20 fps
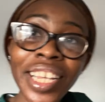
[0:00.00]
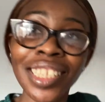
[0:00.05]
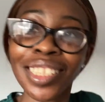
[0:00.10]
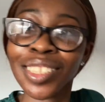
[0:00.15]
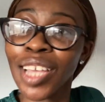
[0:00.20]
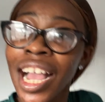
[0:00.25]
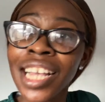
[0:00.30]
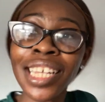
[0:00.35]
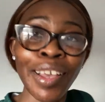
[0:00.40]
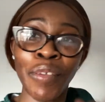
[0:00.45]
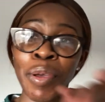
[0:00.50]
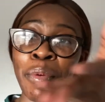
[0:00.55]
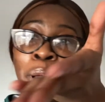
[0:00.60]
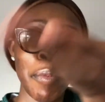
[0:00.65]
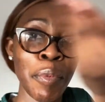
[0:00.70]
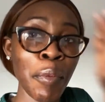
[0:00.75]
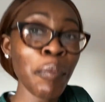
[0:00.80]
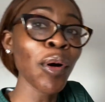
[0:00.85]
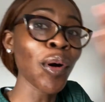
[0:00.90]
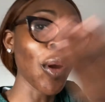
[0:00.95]
You are giving my
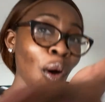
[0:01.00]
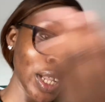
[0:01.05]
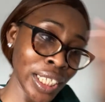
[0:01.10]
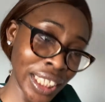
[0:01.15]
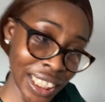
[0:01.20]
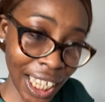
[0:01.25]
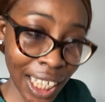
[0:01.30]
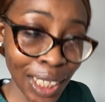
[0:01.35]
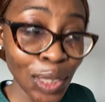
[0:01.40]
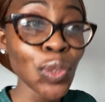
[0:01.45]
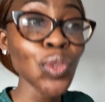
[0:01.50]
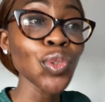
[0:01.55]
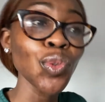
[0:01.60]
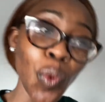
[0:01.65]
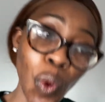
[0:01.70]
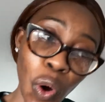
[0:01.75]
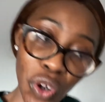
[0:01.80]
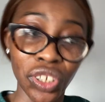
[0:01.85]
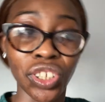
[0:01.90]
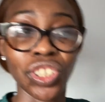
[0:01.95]
people content to
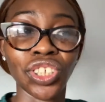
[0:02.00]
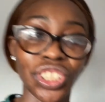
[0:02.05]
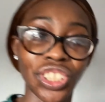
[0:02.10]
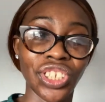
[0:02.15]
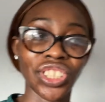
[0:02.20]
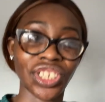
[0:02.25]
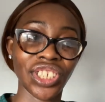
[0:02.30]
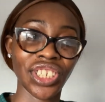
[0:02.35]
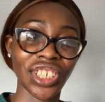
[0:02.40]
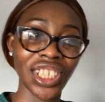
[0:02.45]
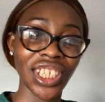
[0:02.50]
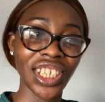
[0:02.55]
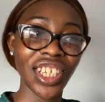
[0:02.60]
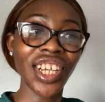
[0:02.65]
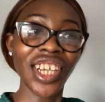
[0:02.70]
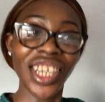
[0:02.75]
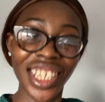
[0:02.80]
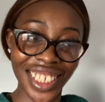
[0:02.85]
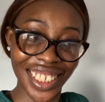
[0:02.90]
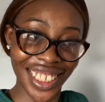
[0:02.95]
watch.
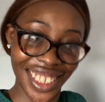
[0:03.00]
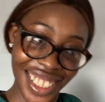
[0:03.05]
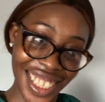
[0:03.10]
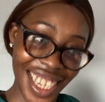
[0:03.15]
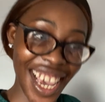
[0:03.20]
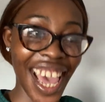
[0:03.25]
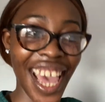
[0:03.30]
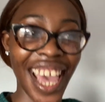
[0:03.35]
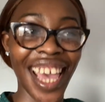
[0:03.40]
It's there.